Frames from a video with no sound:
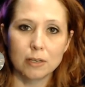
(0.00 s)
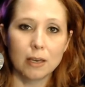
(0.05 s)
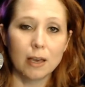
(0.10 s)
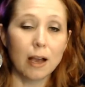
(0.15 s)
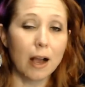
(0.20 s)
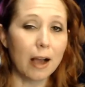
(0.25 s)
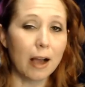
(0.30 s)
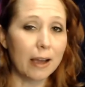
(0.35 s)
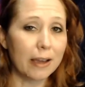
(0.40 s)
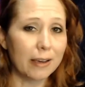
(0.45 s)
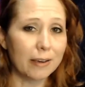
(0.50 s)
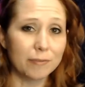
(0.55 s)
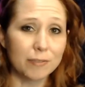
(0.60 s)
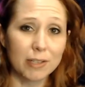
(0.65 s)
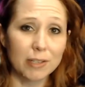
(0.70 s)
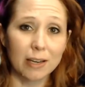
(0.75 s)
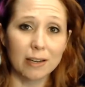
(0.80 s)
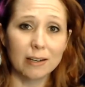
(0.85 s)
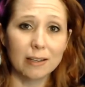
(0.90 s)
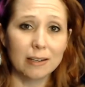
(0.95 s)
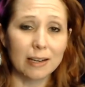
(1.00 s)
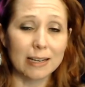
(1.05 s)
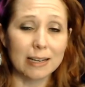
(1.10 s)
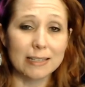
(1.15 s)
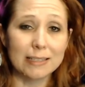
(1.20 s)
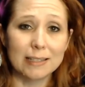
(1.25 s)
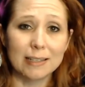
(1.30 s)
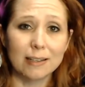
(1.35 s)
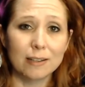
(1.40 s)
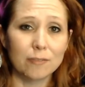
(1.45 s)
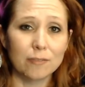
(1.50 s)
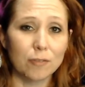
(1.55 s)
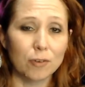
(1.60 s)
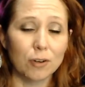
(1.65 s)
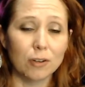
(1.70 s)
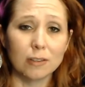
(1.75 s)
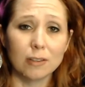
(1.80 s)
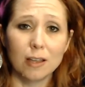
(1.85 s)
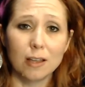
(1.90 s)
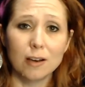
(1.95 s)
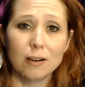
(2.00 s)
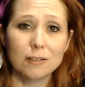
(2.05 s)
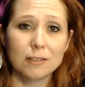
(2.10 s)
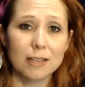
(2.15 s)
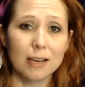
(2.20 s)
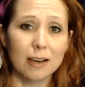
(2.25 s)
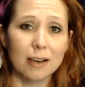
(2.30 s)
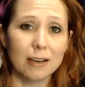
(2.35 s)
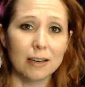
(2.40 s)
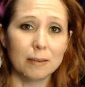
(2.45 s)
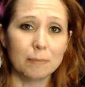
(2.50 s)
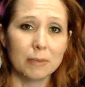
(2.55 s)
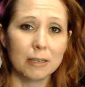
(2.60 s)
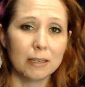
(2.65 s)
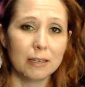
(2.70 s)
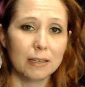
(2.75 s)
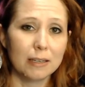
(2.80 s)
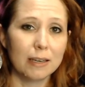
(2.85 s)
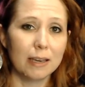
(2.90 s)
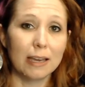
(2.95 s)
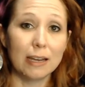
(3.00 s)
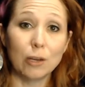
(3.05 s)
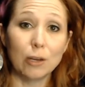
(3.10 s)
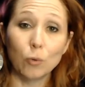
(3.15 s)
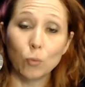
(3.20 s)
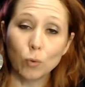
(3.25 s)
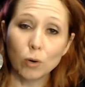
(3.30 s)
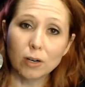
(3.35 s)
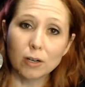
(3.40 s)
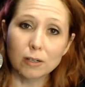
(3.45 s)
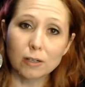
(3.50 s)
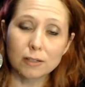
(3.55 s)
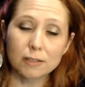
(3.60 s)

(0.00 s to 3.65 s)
I have done it. I did it for a long time and it works.